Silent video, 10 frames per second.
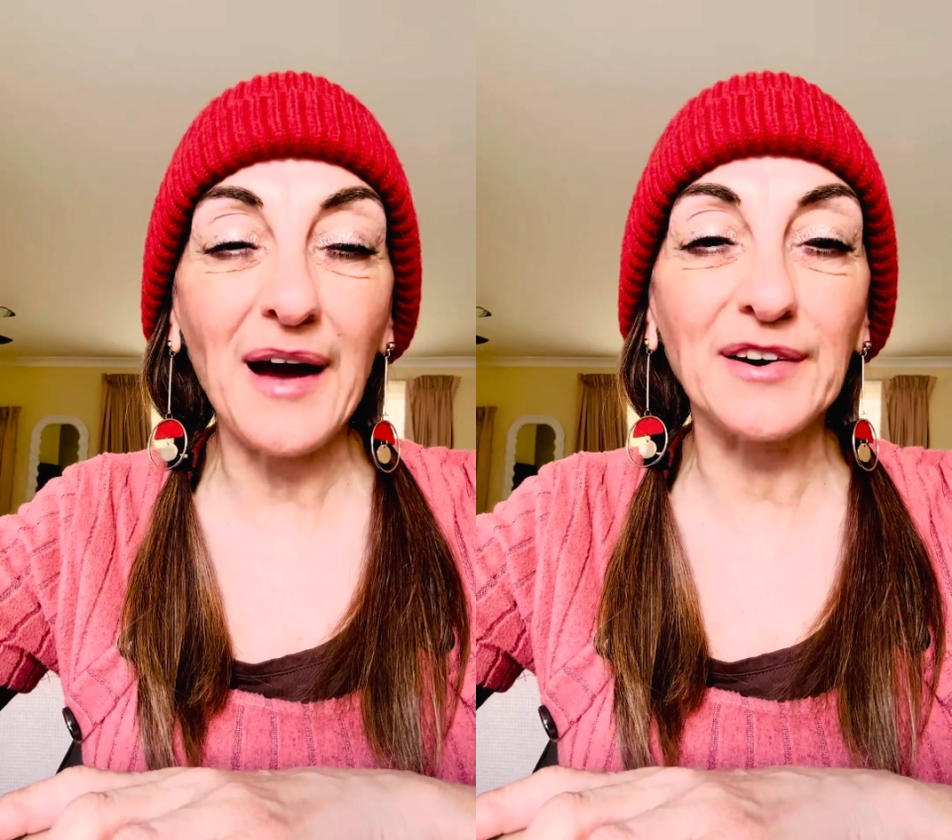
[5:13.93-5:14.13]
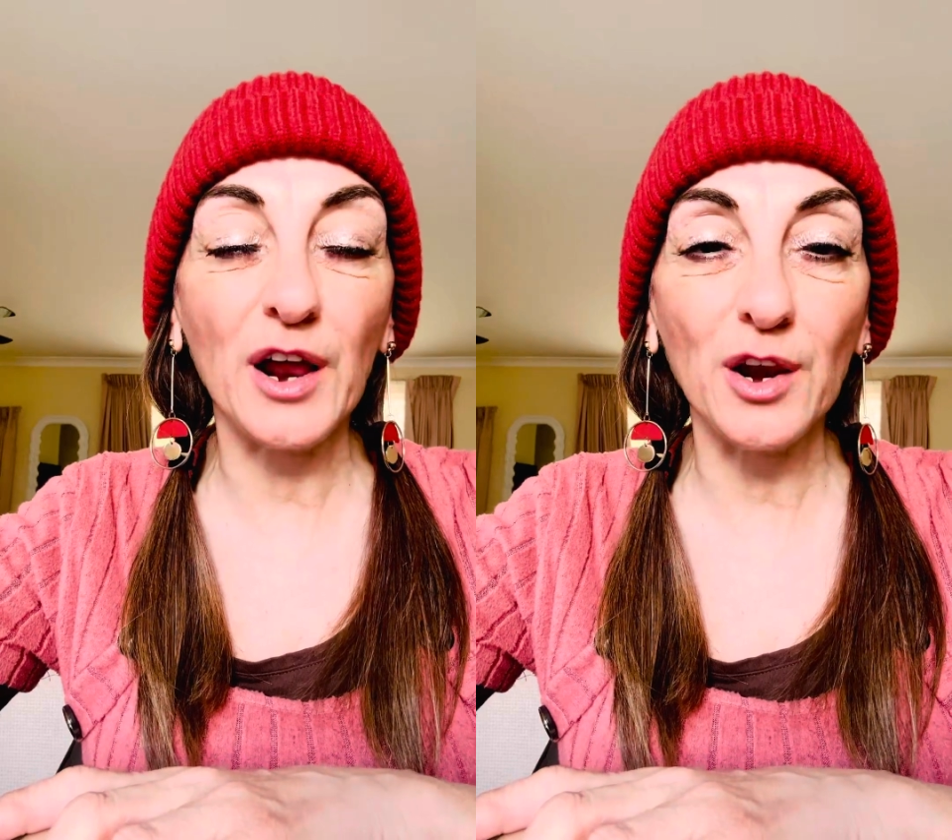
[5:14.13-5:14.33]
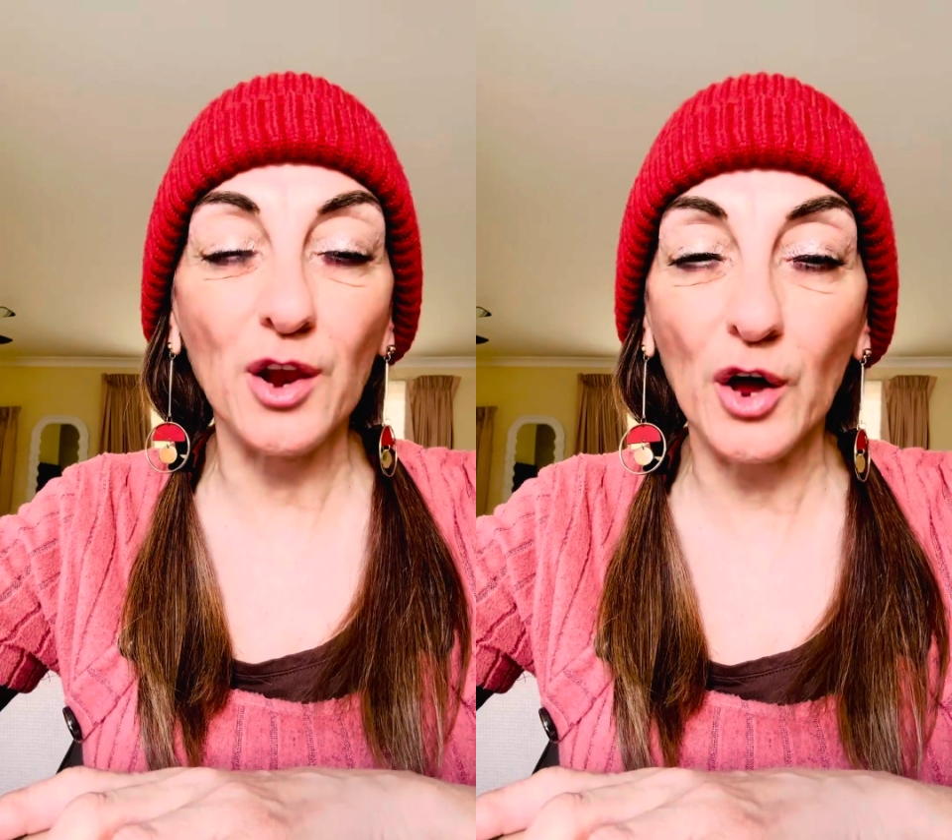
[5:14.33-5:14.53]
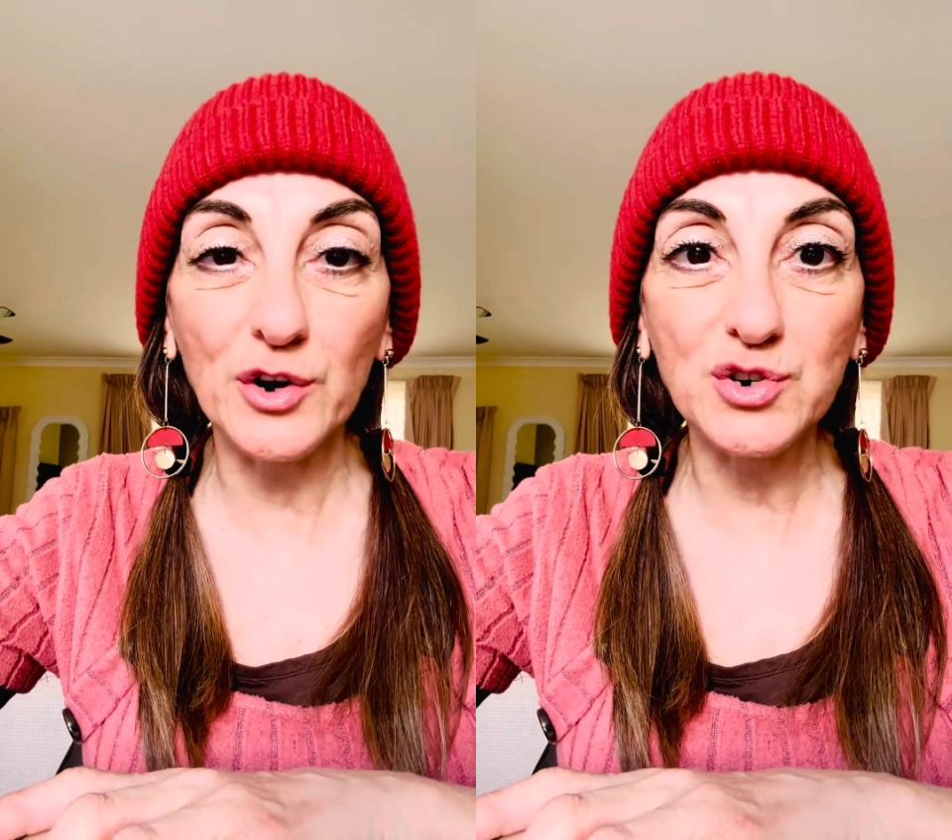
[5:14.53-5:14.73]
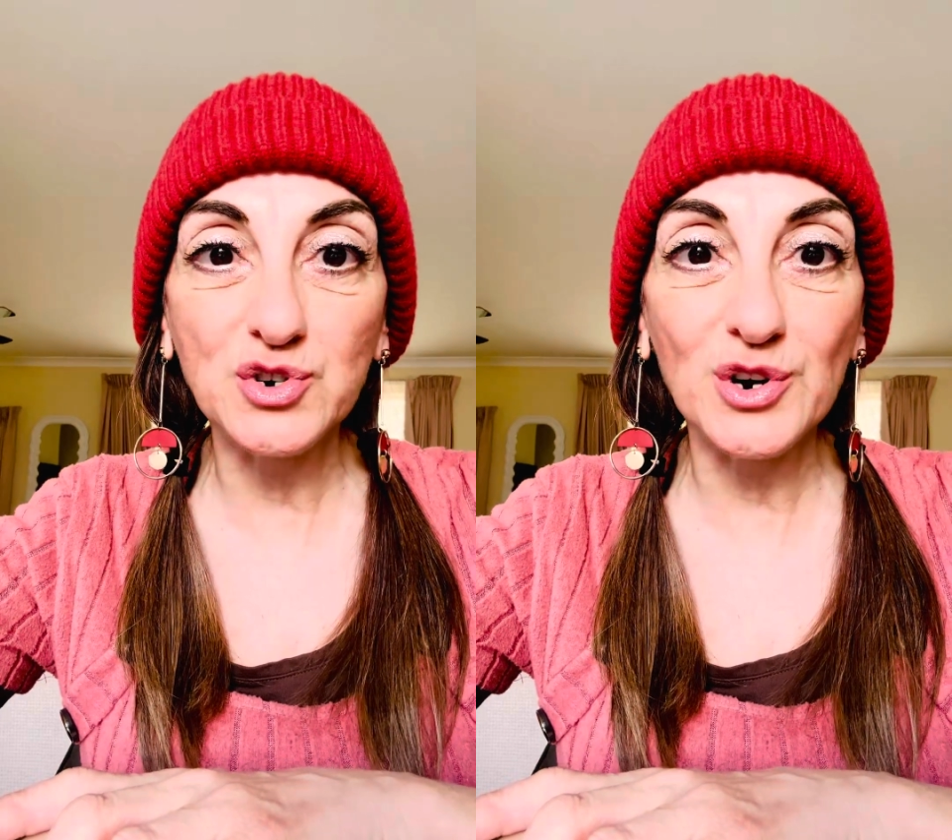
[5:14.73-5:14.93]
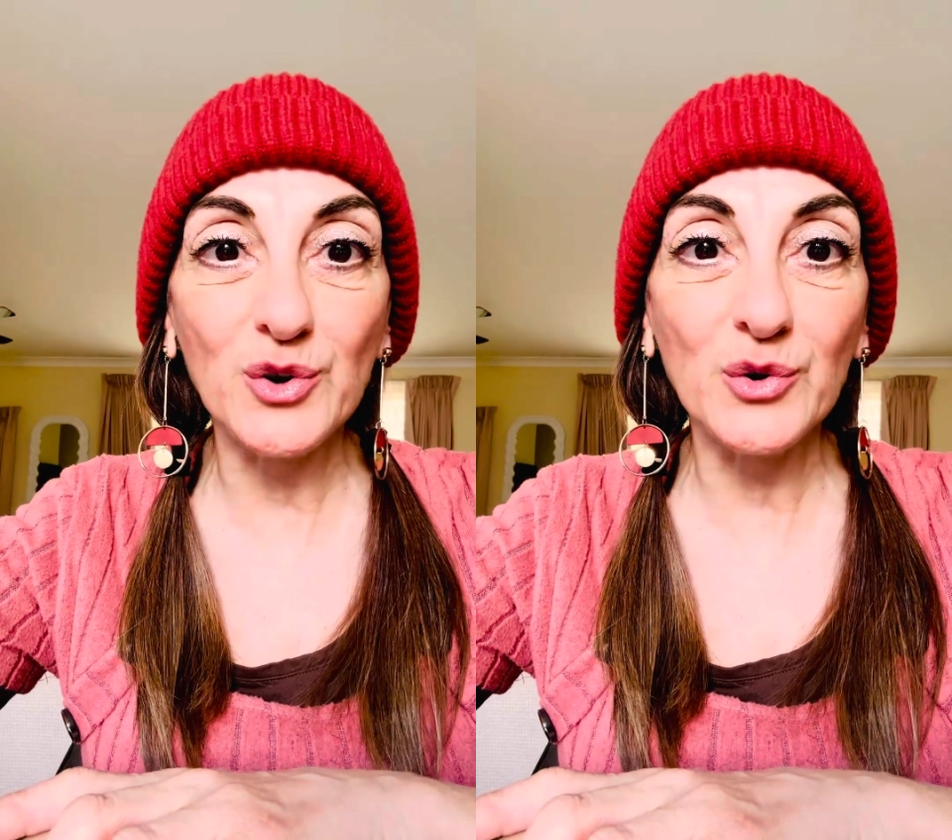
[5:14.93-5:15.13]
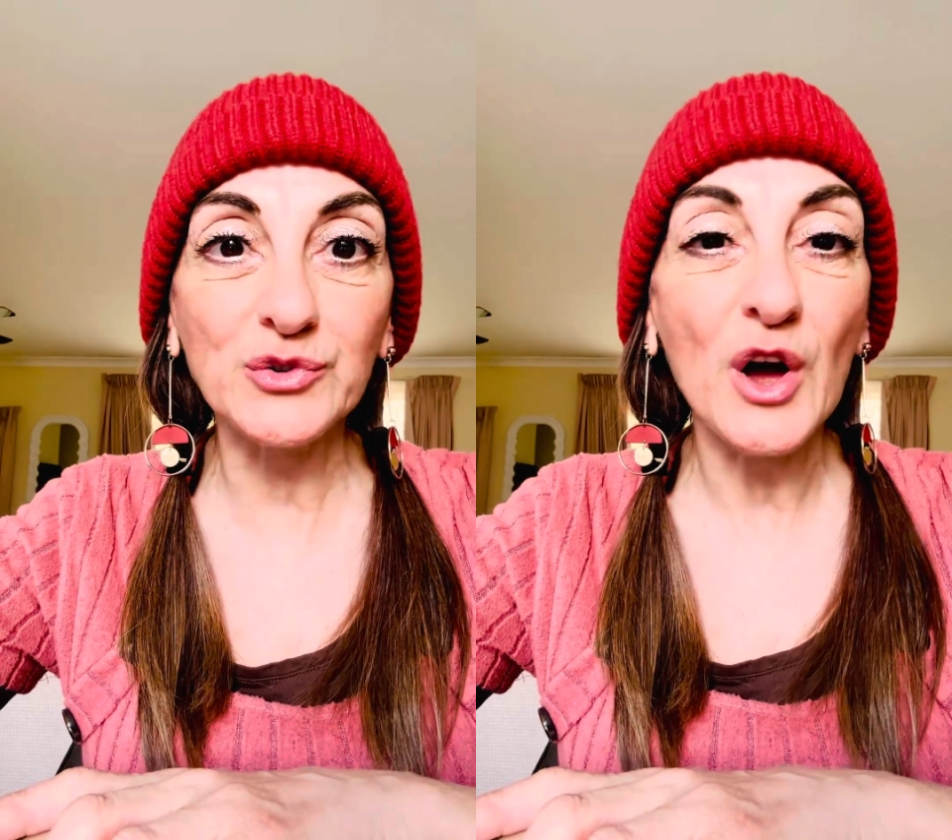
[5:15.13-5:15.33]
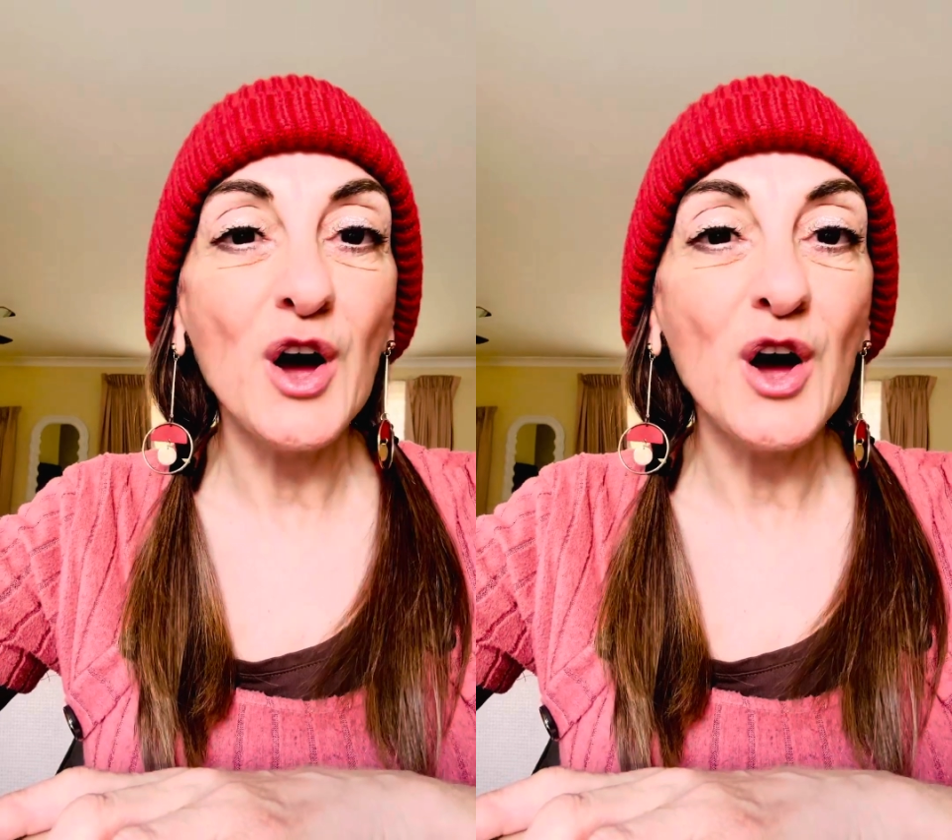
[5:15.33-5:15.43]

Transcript: and a lot of Jews